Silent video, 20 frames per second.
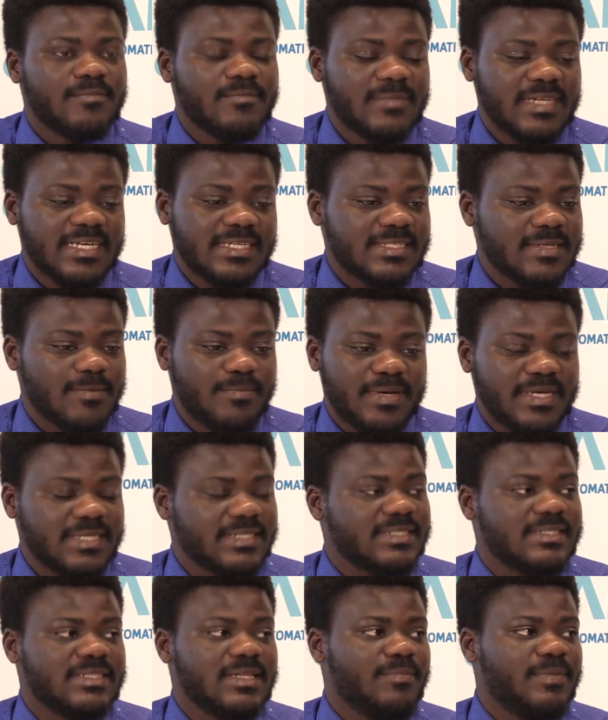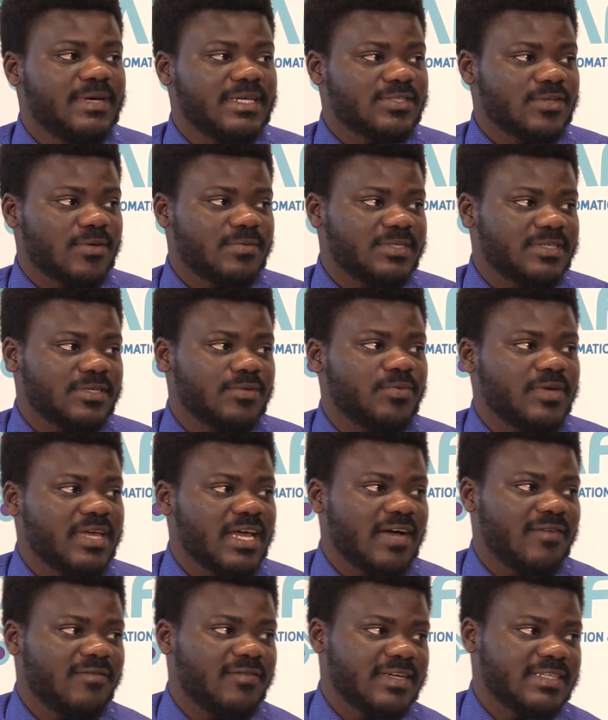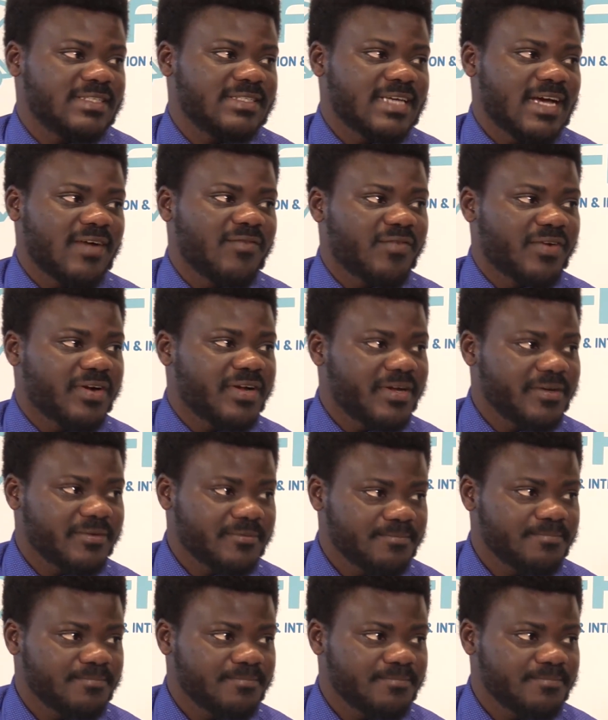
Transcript: That's the best, the best option we have as Africa.